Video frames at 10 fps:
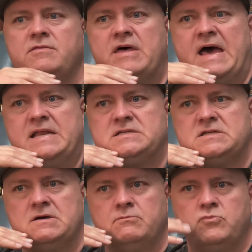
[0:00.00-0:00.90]
that
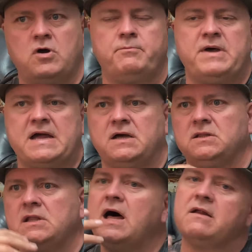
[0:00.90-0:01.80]
brought back a
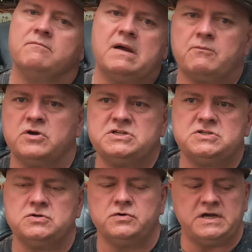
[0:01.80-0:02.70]
lot of memories
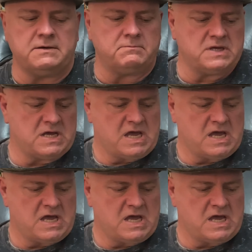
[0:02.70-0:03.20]
to him.